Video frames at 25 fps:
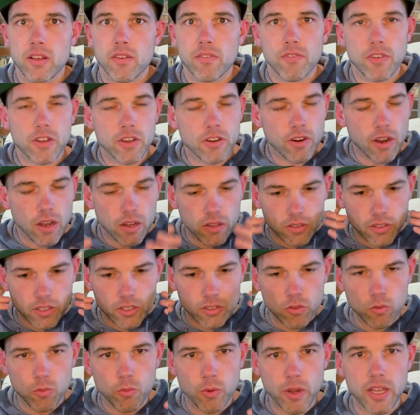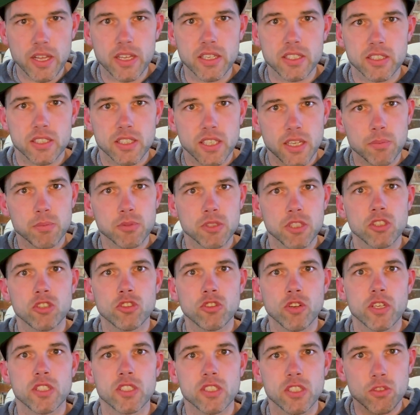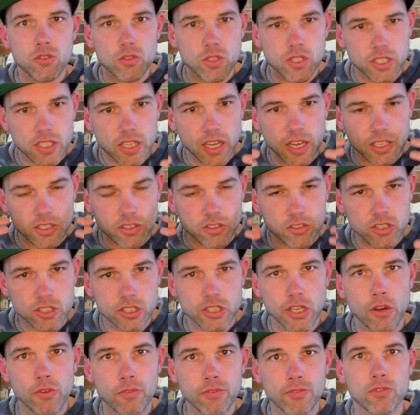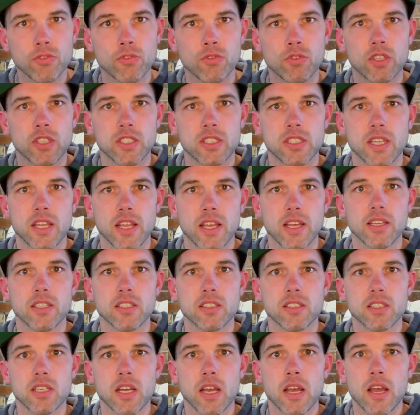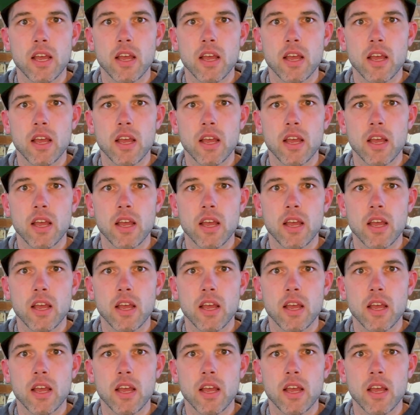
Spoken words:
Figure out little ways, tips and tricks that you can get yourself through these things.